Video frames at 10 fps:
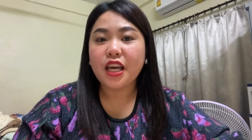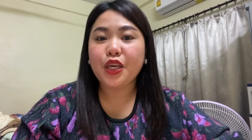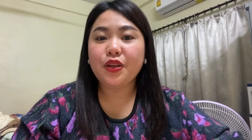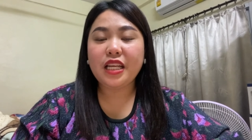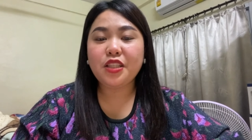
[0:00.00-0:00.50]

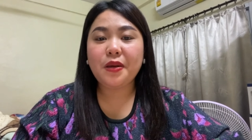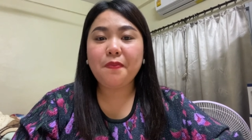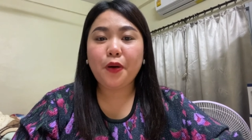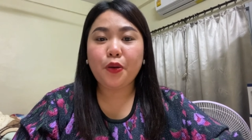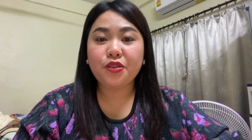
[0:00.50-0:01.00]
you need to
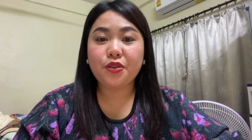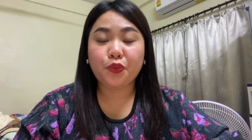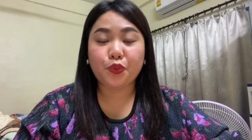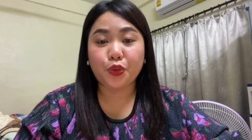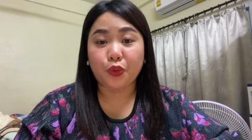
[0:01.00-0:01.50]
impose the
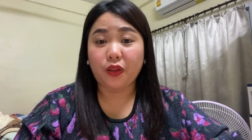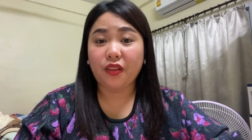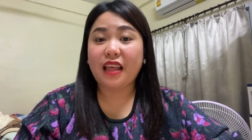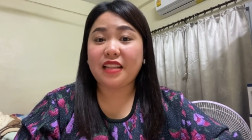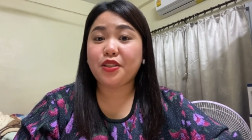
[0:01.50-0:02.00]
rule
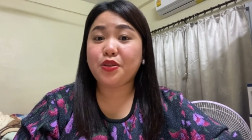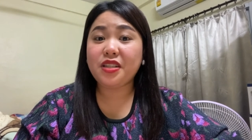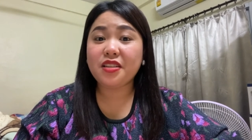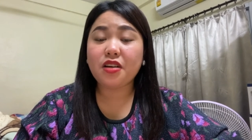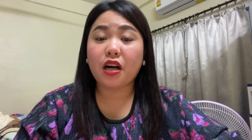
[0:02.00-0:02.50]
that students